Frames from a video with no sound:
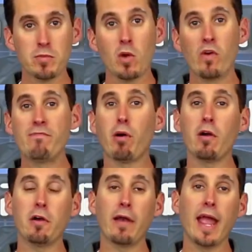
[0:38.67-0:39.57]
We've
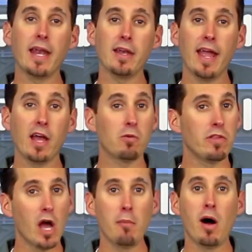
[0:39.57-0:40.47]
partnered hand-in-hand with
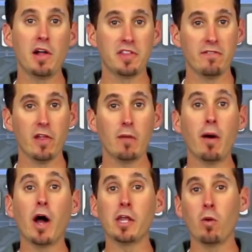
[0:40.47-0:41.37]
Yamaha to develop
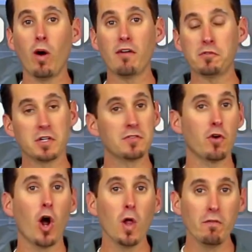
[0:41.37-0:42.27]
audio offerings for
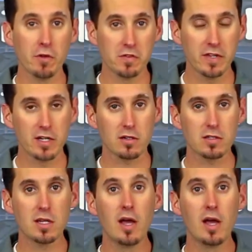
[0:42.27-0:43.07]
all of those vehicles.